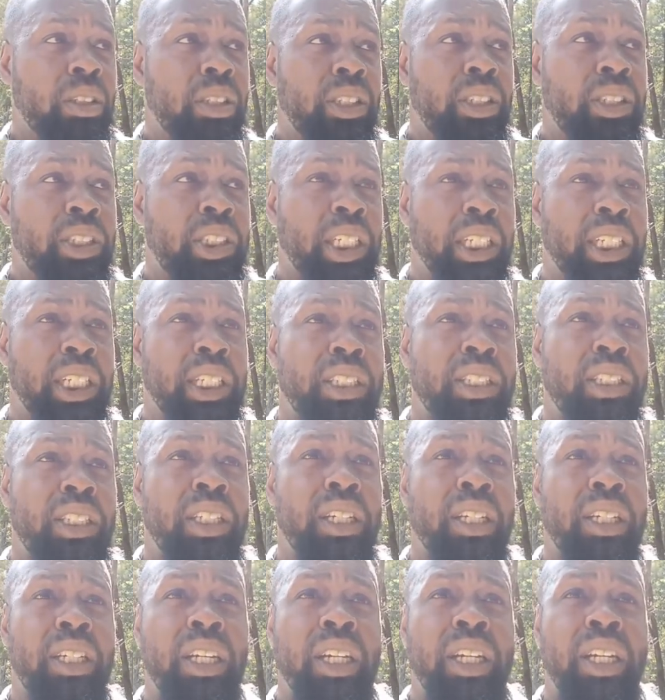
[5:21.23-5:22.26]
She gets
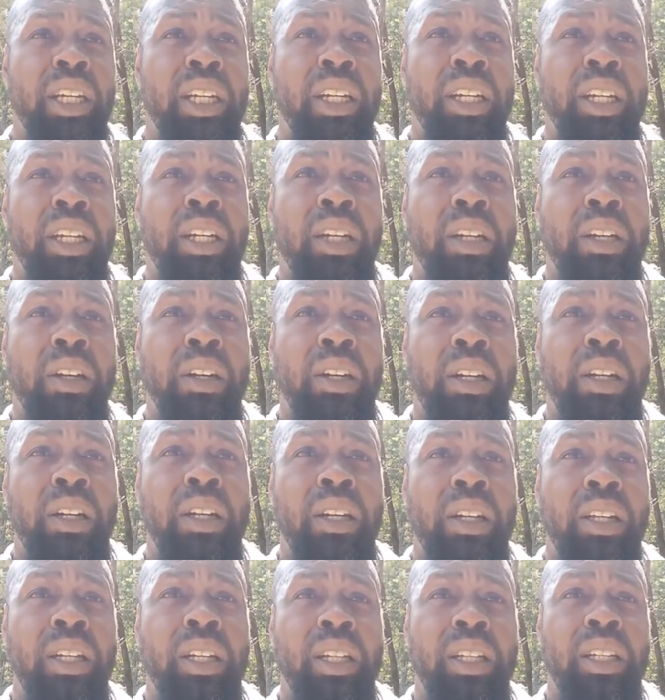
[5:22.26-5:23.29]
to
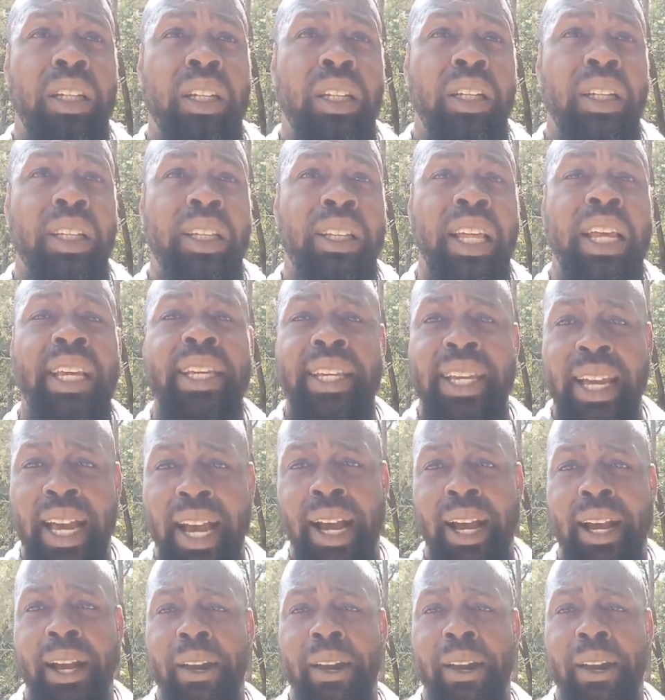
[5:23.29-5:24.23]
thank Yah.